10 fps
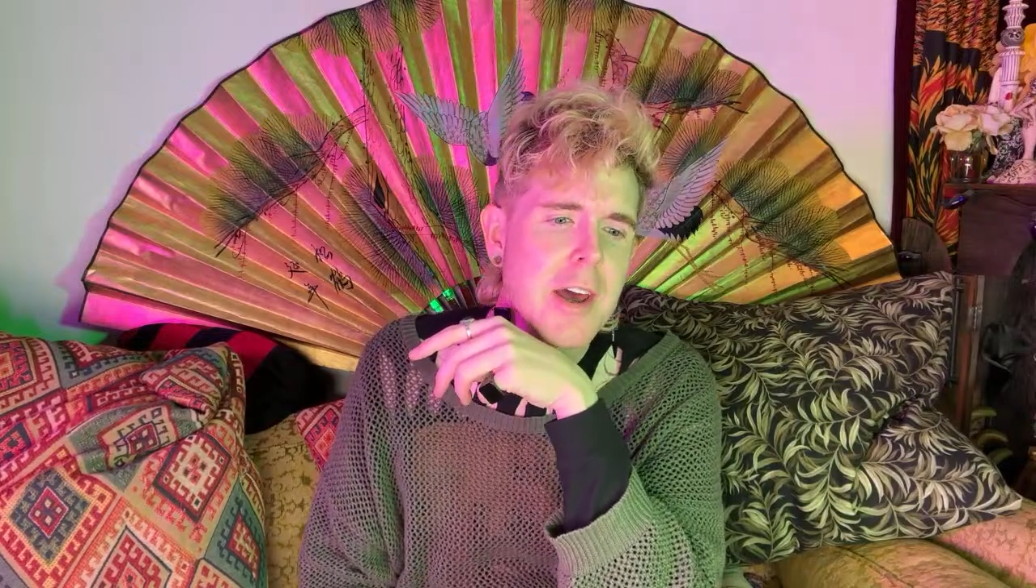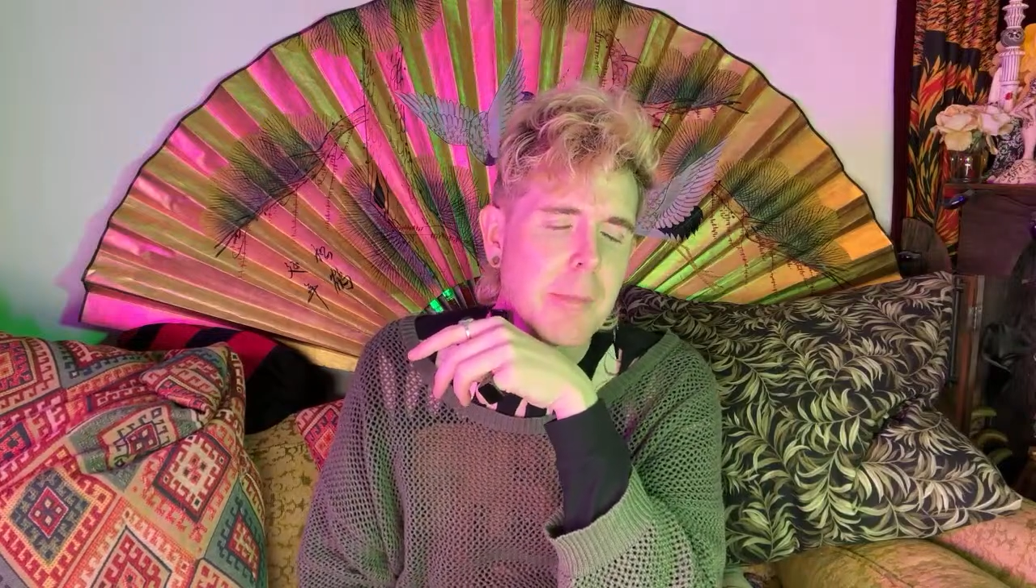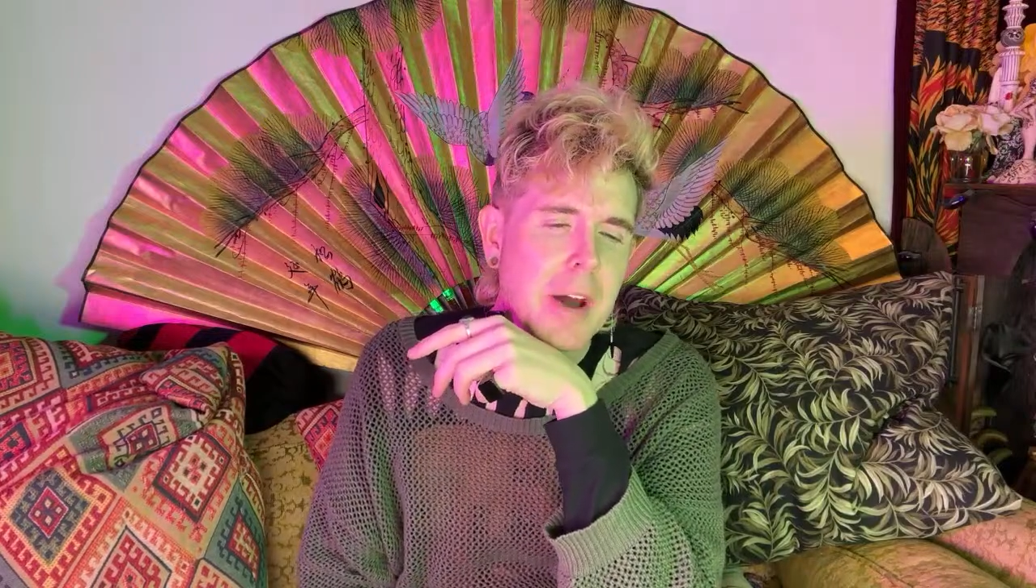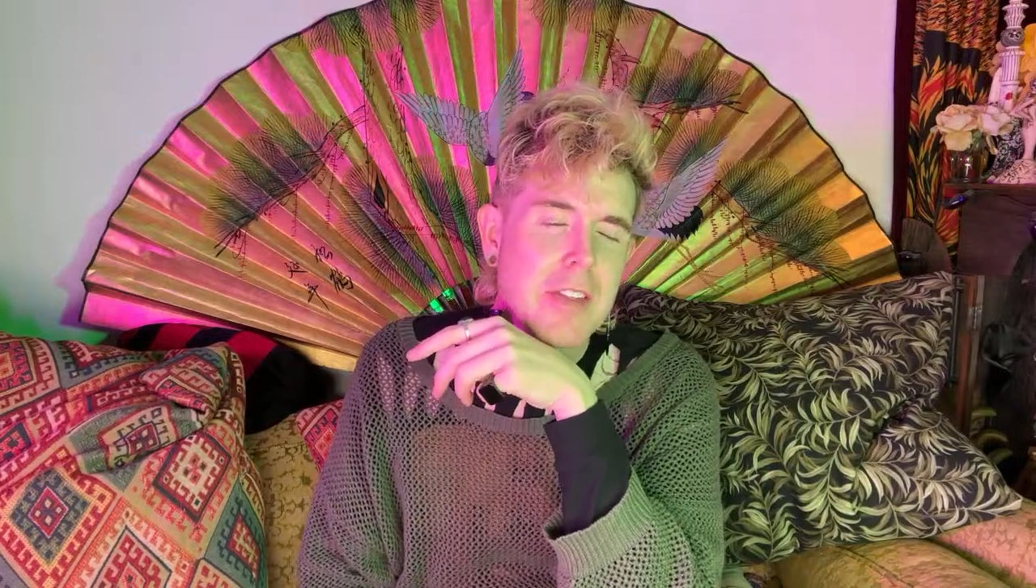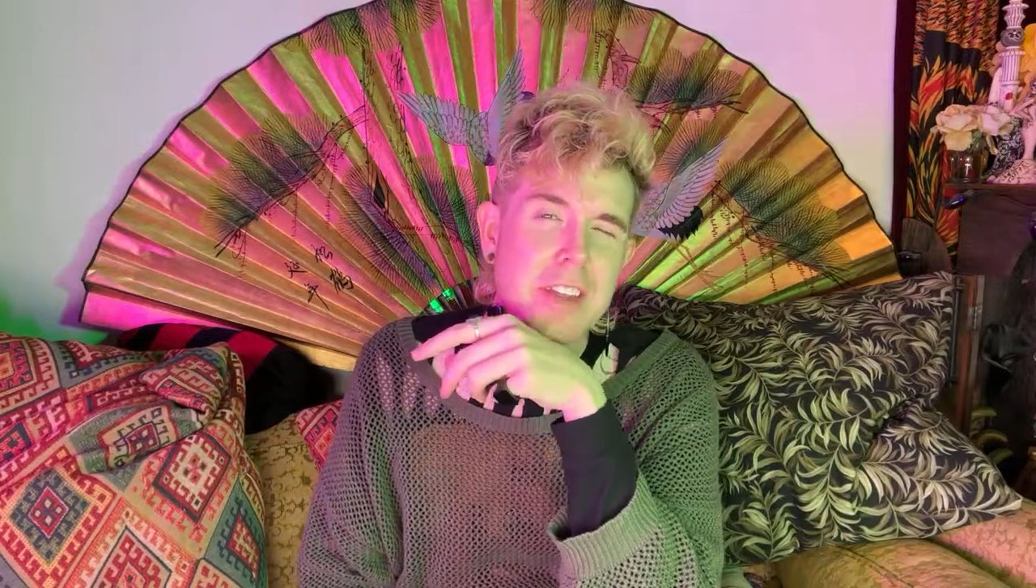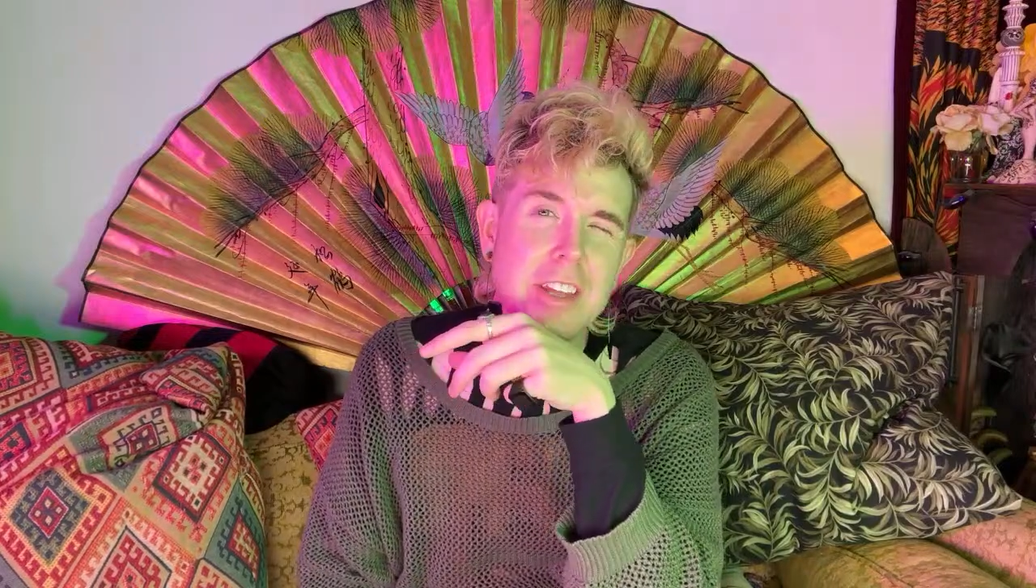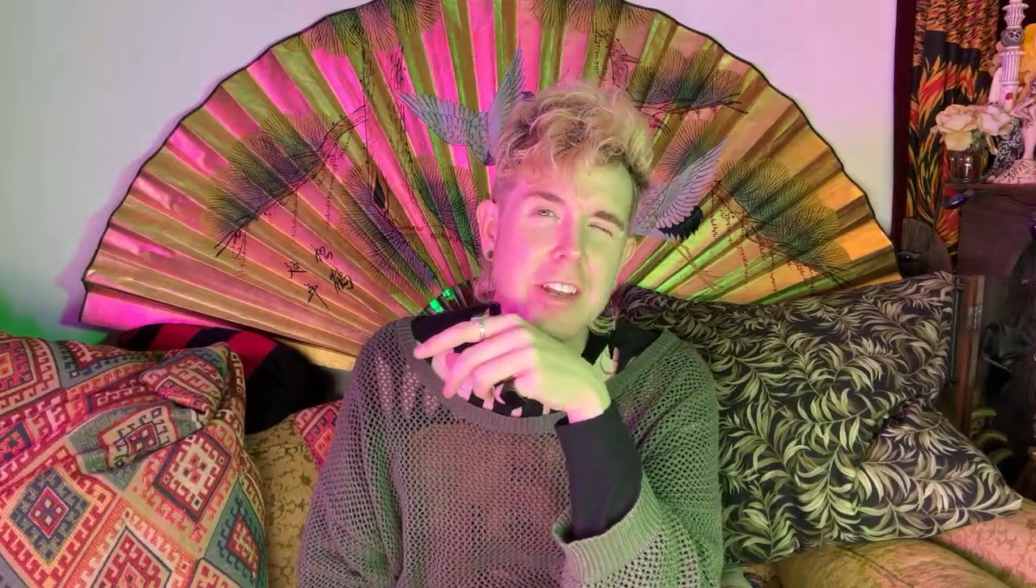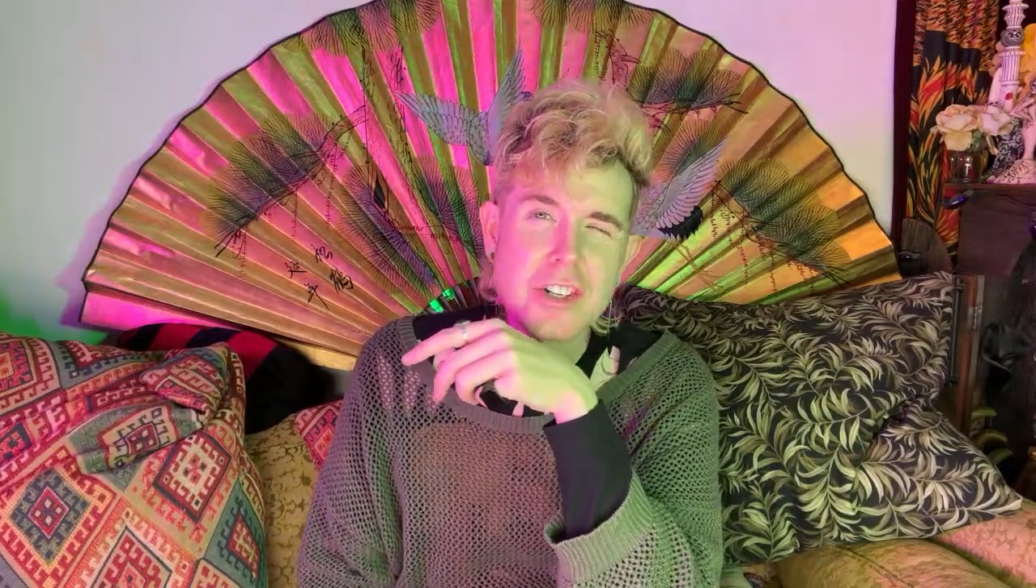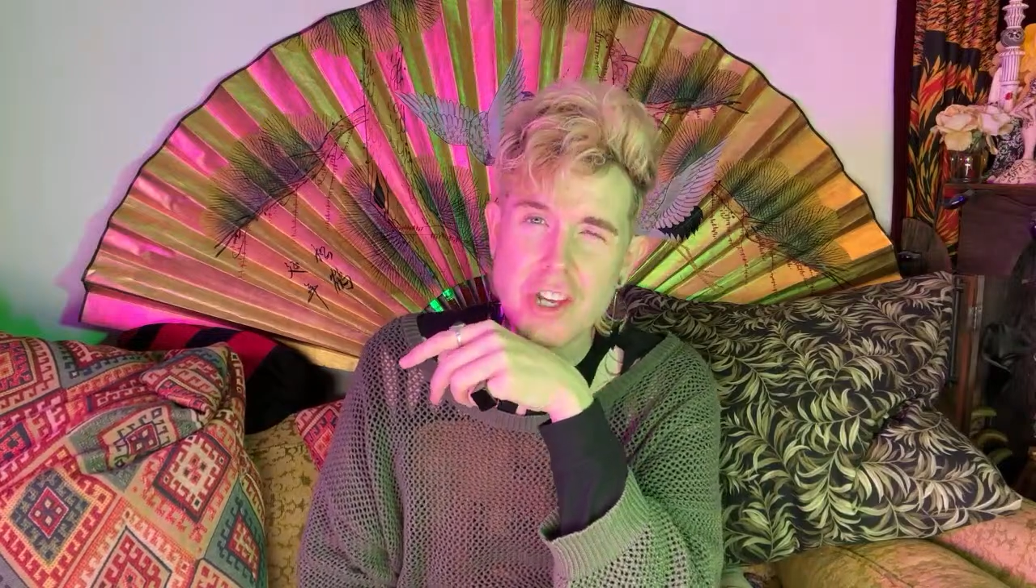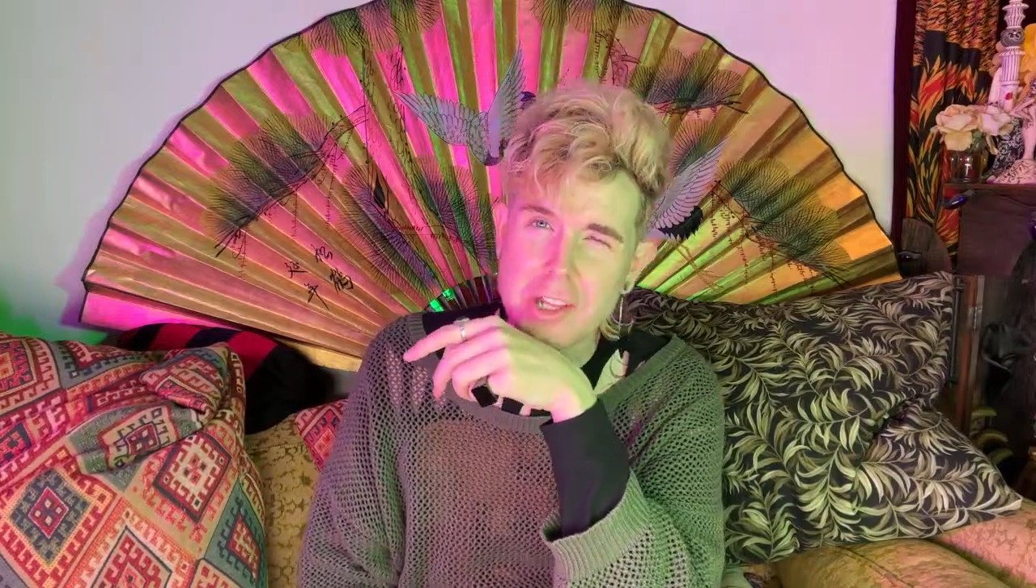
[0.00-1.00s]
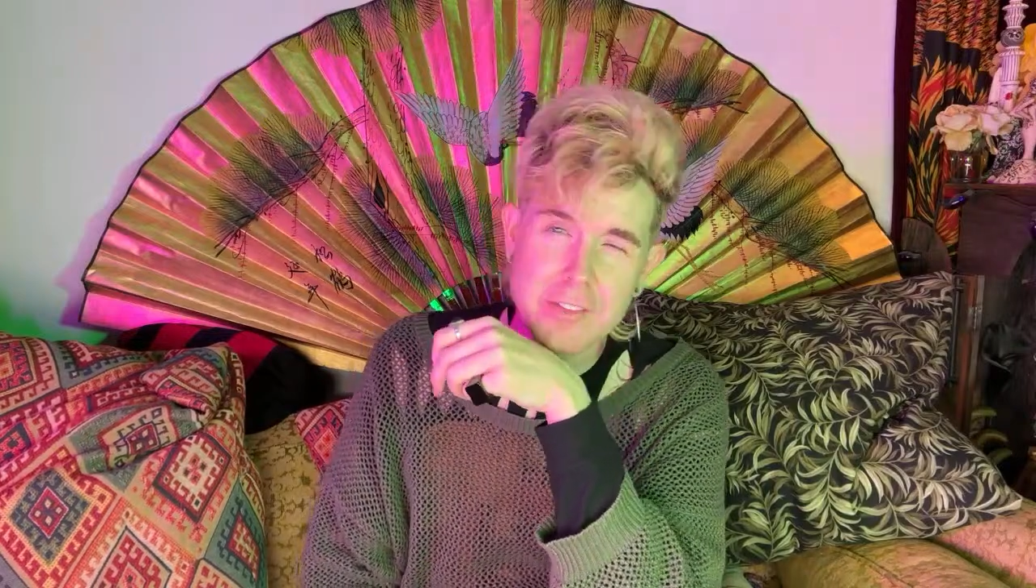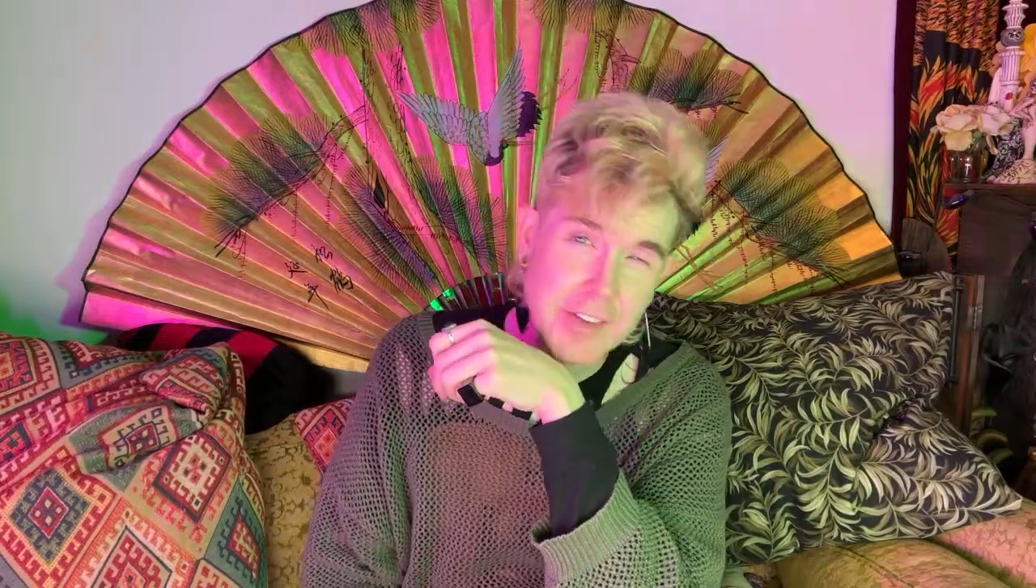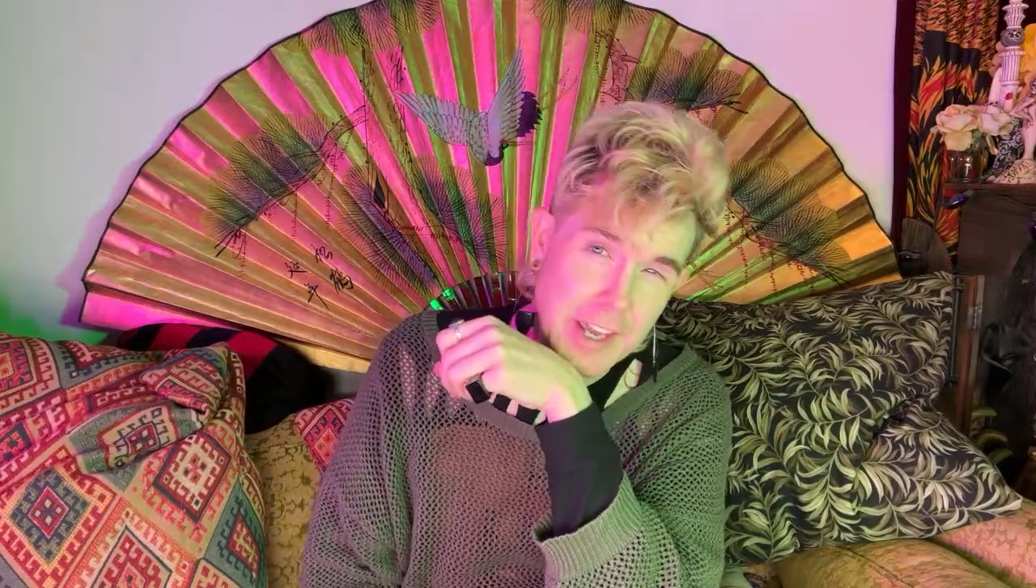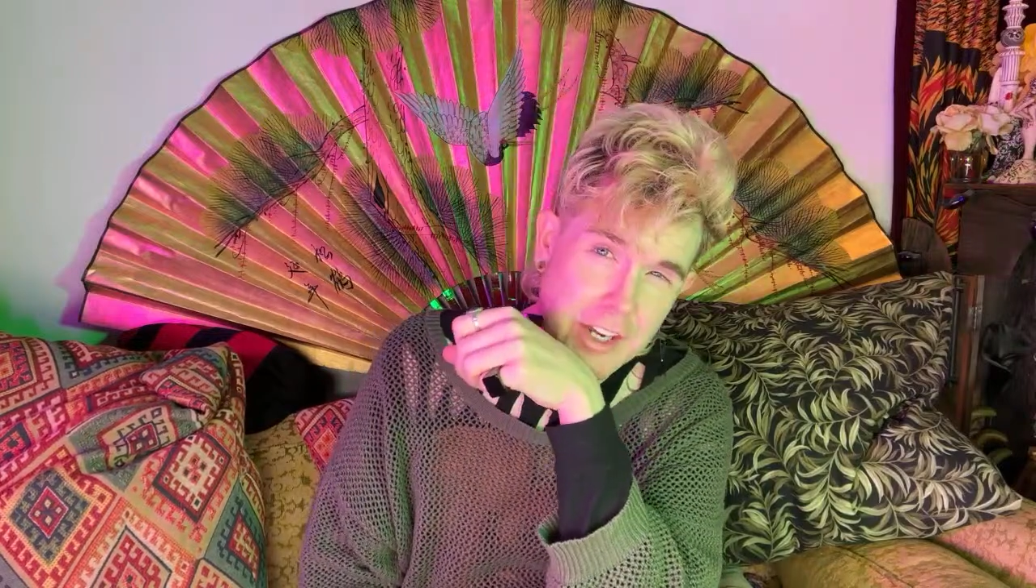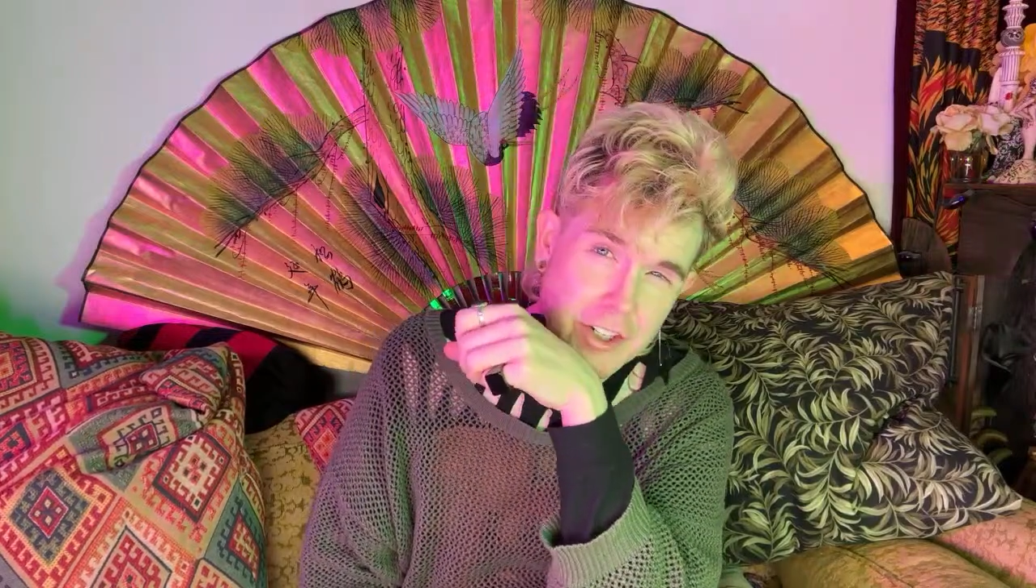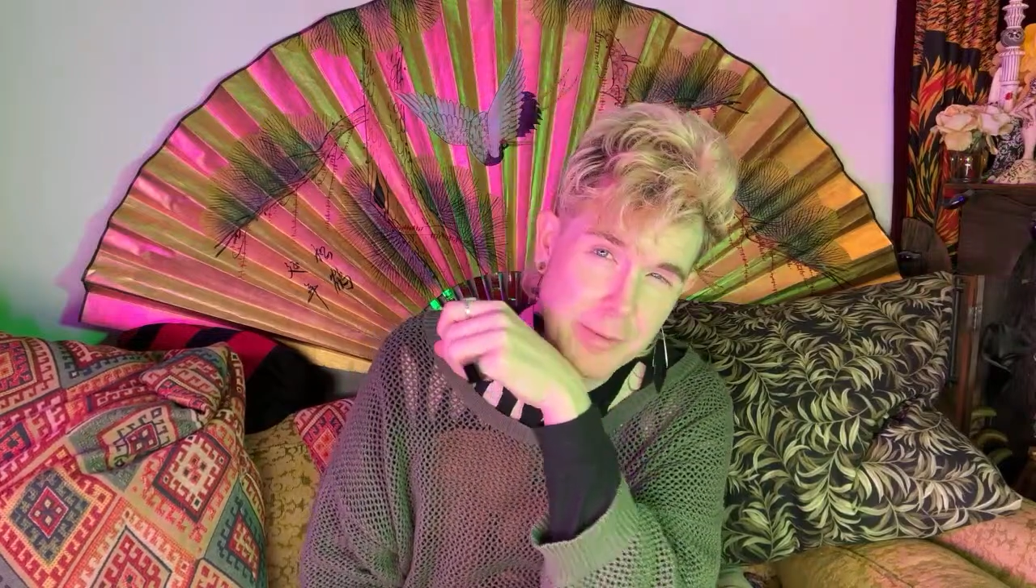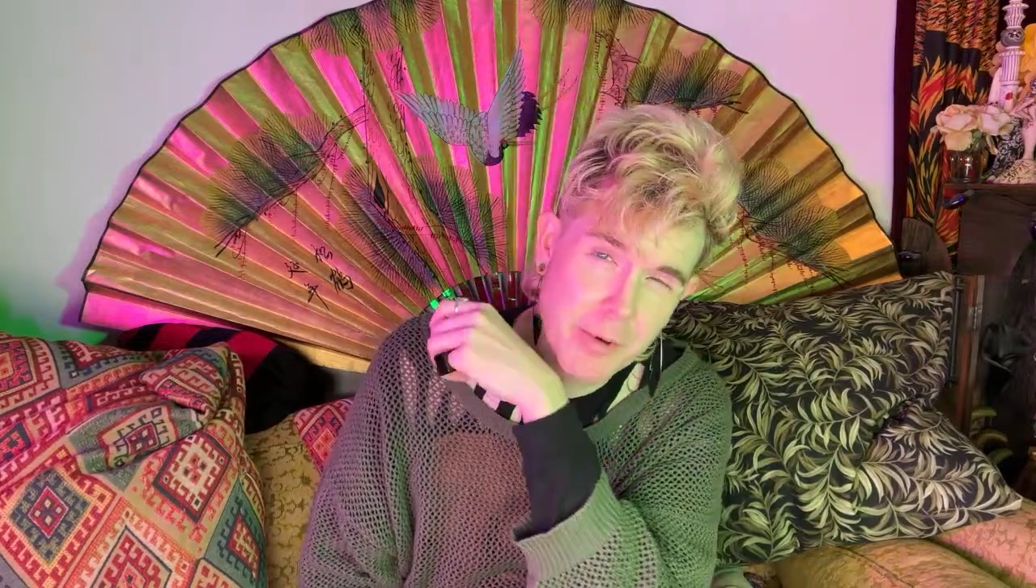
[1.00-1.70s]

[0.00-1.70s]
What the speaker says: by the jellification